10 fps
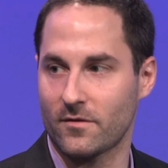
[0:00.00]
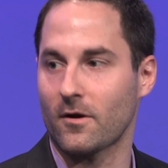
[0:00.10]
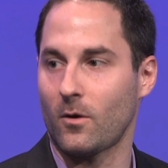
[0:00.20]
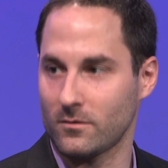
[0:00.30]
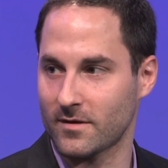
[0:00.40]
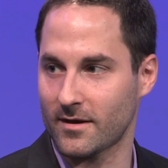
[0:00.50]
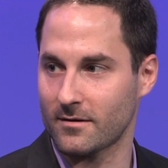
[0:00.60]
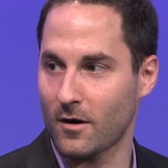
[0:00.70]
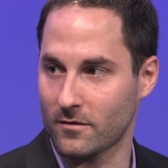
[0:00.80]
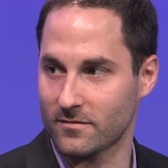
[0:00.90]
they're holding
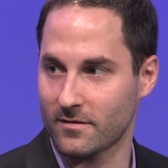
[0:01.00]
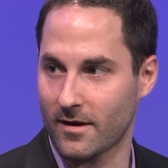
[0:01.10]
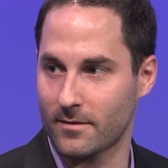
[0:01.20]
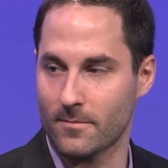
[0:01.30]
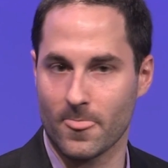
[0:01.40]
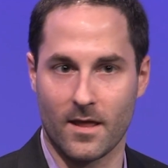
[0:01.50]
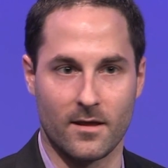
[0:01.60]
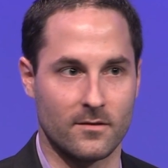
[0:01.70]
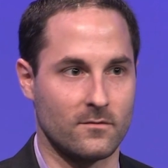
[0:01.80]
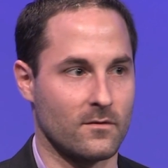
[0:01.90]
all the time,
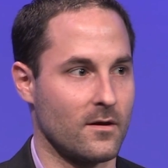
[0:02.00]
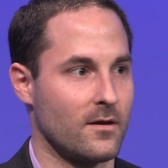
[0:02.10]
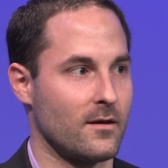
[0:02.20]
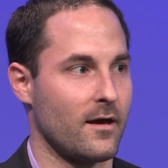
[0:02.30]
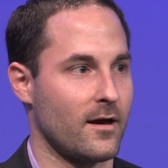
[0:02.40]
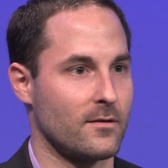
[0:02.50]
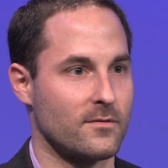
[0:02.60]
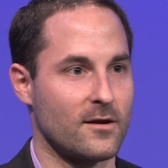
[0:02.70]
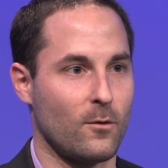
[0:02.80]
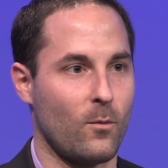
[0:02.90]
and
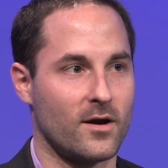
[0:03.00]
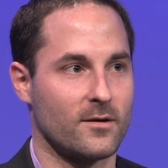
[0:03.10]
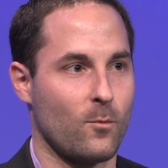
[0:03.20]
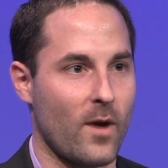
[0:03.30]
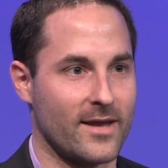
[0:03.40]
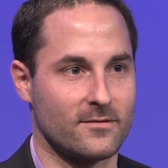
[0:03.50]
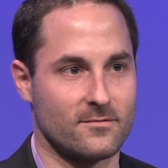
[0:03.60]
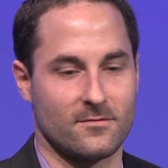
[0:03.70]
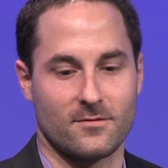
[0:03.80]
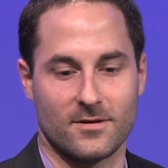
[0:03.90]
they don't want to wait
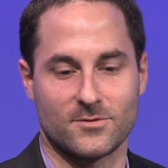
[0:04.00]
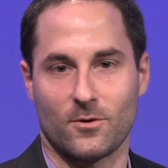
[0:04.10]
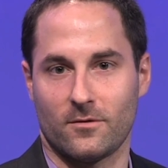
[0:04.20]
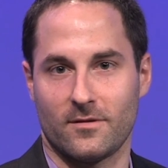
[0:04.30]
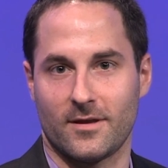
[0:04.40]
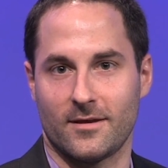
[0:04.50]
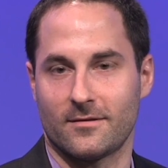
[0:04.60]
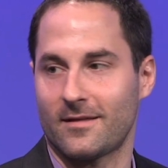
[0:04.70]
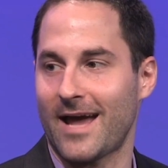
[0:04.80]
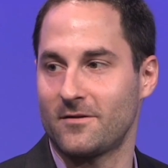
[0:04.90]
until
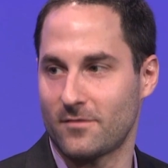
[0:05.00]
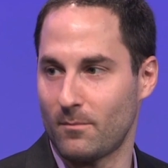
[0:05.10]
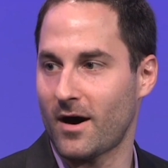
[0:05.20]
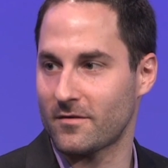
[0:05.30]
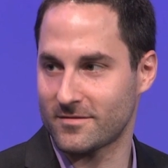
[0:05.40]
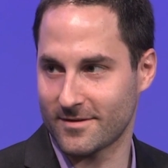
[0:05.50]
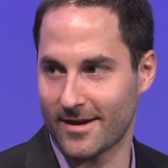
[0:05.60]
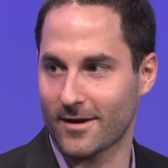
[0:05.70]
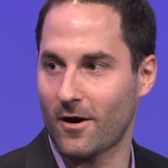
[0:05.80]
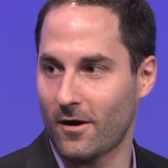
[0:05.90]
the end of the month to
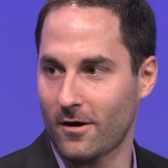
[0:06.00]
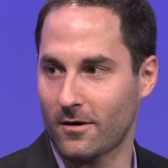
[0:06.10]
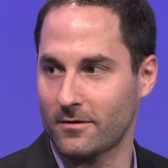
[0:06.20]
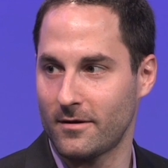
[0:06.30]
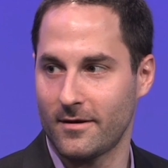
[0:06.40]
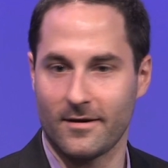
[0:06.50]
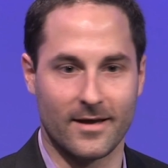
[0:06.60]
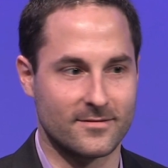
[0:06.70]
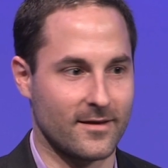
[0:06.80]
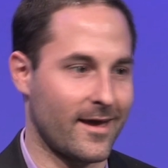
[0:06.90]
get a call
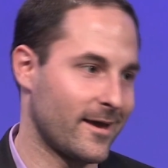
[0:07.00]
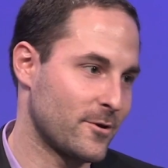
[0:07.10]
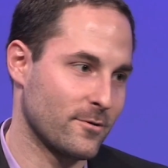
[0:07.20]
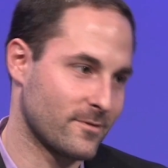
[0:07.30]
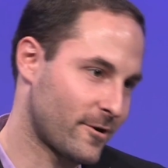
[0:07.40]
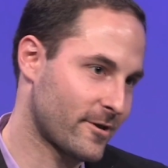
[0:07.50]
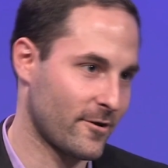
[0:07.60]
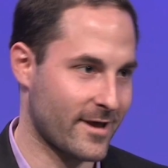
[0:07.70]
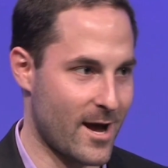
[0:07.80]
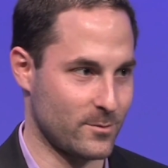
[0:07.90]
and say, hey, your
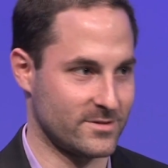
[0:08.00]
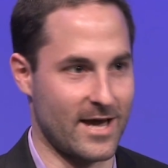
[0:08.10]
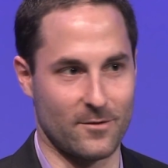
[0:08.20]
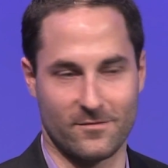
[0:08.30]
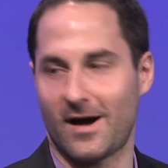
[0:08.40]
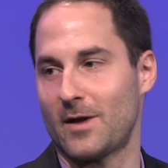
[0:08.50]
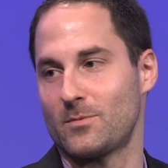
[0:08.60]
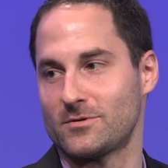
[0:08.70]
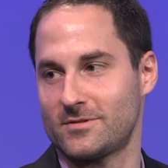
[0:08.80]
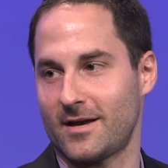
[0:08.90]
account was down
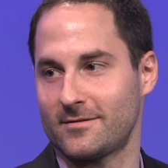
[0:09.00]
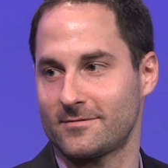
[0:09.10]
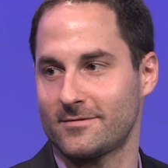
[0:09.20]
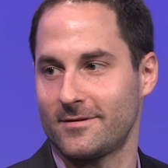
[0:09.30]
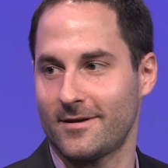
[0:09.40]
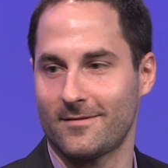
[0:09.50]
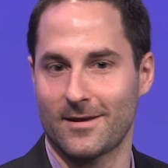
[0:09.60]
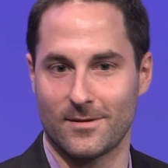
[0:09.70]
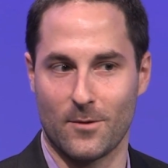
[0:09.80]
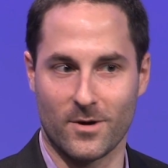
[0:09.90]
5%.
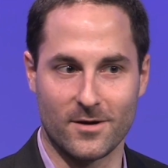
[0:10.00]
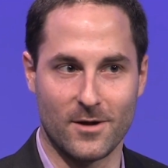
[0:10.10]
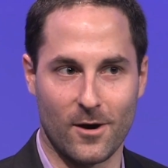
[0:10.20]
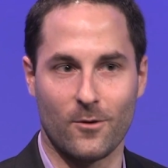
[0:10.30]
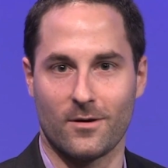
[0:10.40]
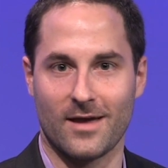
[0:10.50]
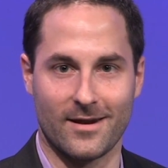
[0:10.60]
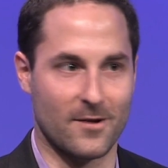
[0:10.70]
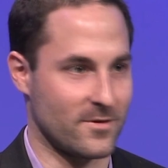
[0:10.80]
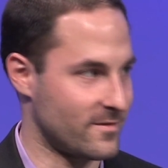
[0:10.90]
They want to know
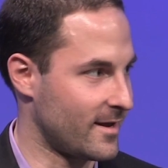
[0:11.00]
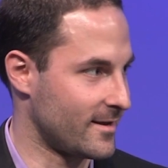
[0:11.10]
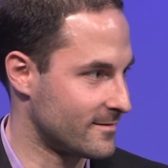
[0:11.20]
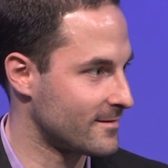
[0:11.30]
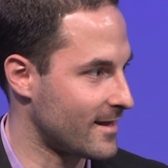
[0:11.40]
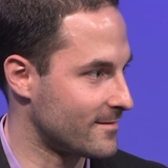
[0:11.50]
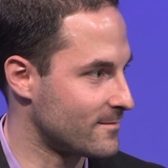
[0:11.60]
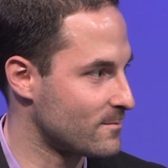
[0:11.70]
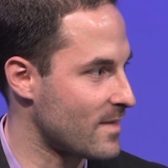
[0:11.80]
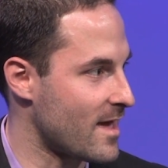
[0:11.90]
and everything,
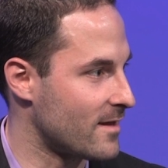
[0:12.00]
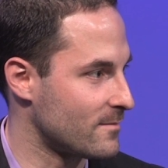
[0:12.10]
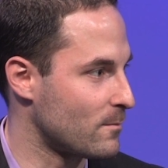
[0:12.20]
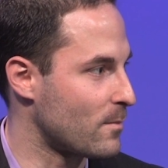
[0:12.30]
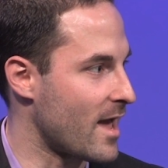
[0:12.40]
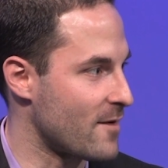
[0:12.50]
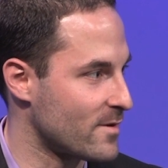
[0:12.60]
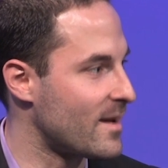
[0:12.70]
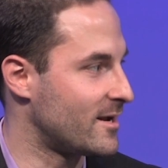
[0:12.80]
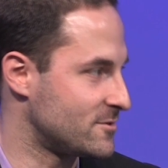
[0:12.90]
and
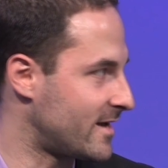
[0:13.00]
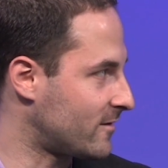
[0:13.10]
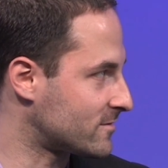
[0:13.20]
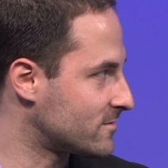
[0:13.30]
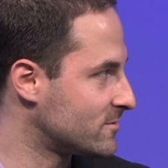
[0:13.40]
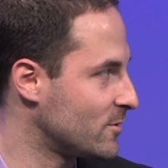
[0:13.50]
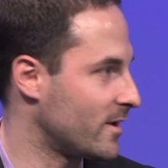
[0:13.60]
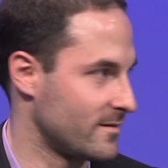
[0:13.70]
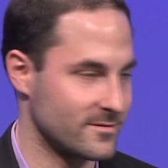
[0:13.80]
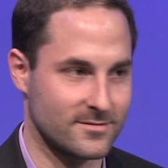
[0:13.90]
every manager now is
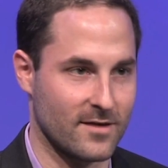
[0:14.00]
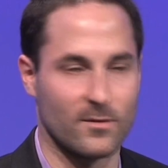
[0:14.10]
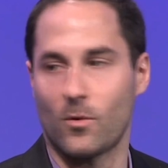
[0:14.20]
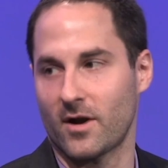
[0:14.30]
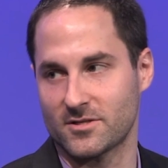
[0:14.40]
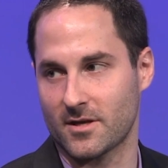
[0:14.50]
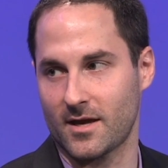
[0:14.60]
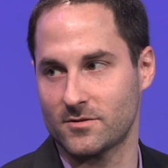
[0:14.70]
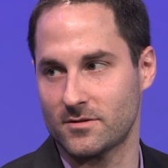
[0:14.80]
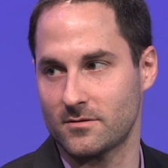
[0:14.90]
doing this, giving more
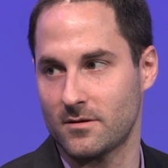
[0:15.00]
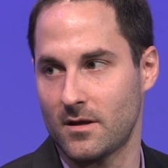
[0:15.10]
education.